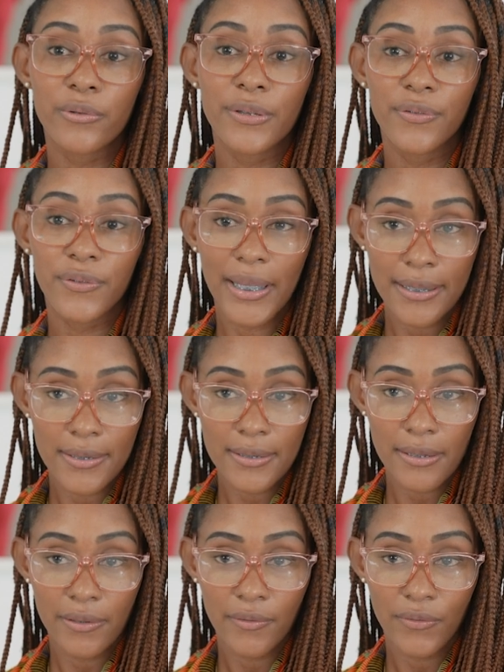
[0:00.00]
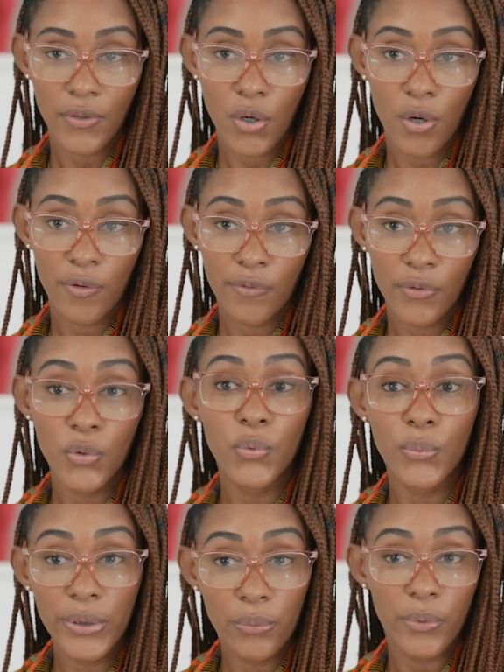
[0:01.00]
reflective of who
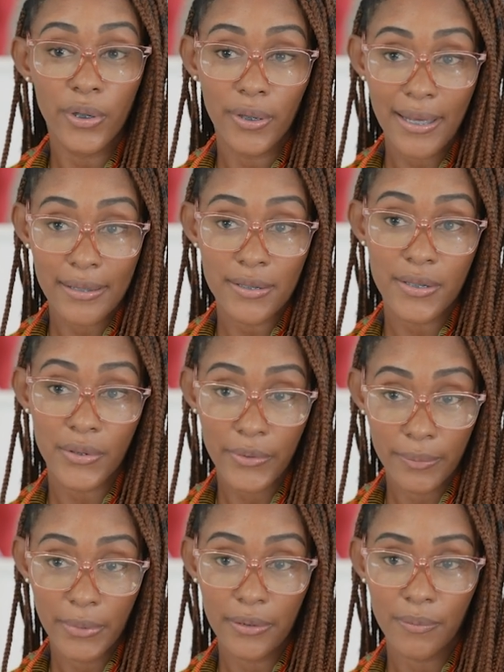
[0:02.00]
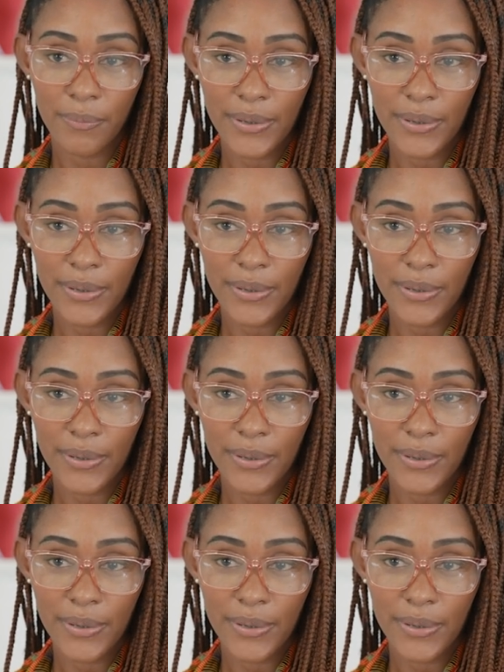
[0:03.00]
we were as Caribbean